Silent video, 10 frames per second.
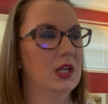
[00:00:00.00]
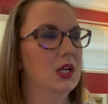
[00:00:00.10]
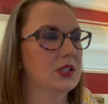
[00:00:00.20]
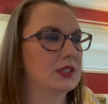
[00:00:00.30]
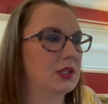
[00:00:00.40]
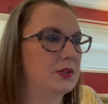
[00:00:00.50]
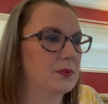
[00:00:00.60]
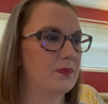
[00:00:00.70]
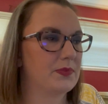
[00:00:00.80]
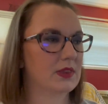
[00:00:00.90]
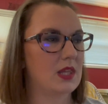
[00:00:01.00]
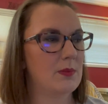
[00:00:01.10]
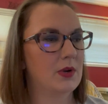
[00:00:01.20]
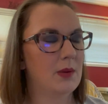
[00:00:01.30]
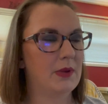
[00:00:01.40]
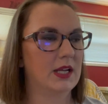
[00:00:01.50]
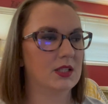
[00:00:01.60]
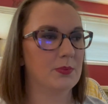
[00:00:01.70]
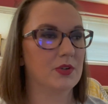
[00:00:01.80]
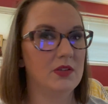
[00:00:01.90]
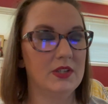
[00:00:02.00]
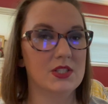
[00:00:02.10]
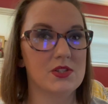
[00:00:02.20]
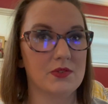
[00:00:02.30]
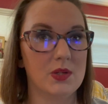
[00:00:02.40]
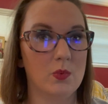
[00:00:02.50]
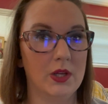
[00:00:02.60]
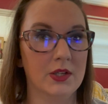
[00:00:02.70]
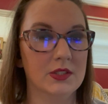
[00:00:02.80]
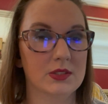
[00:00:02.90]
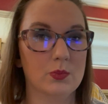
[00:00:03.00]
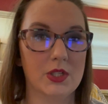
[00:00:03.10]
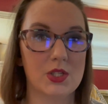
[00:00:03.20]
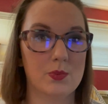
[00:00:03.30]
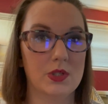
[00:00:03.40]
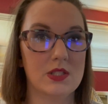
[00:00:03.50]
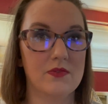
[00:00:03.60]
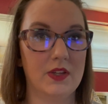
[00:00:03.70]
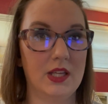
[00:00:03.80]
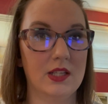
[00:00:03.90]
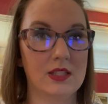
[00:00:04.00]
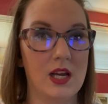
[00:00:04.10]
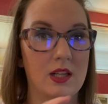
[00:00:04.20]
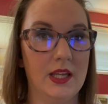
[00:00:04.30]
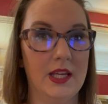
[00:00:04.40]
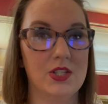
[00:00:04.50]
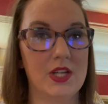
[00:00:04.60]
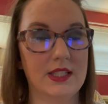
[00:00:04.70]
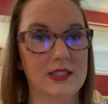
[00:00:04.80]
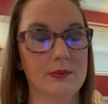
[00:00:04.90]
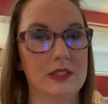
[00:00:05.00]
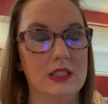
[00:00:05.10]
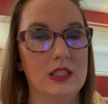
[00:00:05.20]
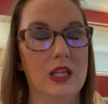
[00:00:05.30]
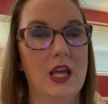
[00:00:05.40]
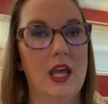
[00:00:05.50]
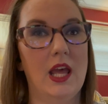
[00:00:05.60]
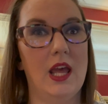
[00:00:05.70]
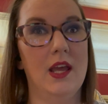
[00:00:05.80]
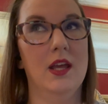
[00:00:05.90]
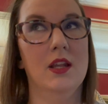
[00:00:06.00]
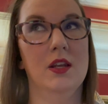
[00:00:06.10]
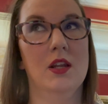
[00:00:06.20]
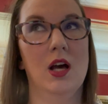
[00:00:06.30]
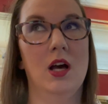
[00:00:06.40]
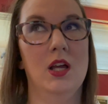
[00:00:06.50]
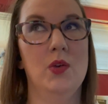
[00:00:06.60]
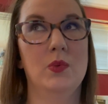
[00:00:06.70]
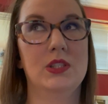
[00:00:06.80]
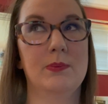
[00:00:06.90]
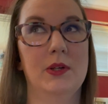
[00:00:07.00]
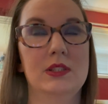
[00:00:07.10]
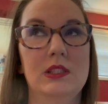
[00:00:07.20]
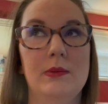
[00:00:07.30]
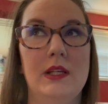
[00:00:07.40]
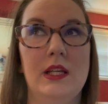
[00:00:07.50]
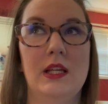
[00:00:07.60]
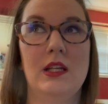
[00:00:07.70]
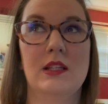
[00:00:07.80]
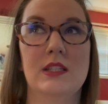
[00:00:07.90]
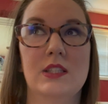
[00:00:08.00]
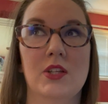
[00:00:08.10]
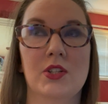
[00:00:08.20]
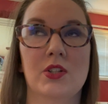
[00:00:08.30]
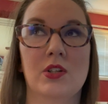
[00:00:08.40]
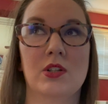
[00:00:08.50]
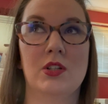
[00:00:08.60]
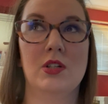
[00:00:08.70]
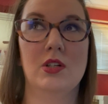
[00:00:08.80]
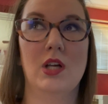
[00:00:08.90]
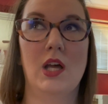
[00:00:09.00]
So they brought back the previous three winners, which was Vicky Natale, Jake Simpson, and it was supposed to be this other girl.